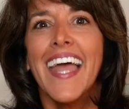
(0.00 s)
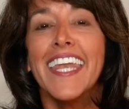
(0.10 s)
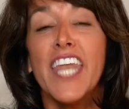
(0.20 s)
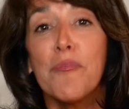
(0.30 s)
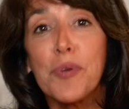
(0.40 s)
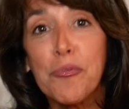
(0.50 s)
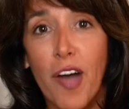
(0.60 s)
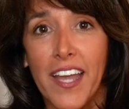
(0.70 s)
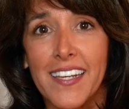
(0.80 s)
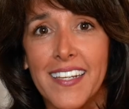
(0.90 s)
Number
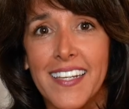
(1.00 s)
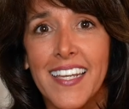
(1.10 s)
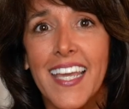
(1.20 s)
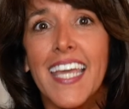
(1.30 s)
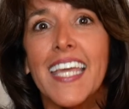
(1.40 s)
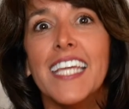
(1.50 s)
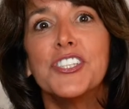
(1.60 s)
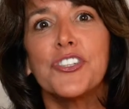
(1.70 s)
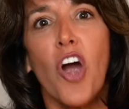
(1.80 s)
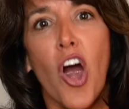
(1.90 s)
1,
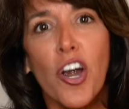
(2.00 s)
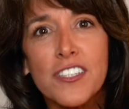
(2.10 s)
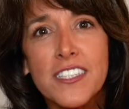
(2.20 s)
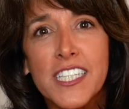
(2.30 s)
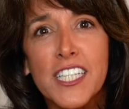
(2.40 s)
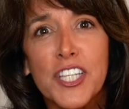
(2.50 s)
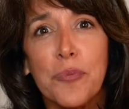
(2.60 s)
is your heart still in the